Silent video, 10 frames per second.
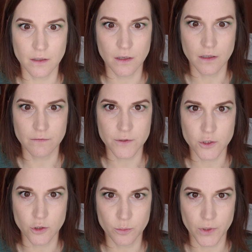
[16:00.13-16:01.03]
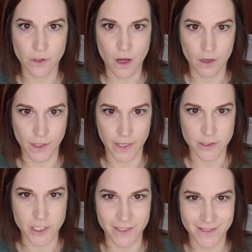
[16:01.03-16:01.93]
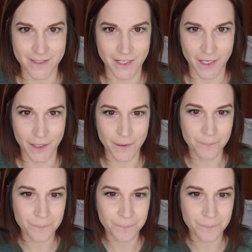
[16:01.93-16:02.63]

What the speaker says: look of super long lashes. See?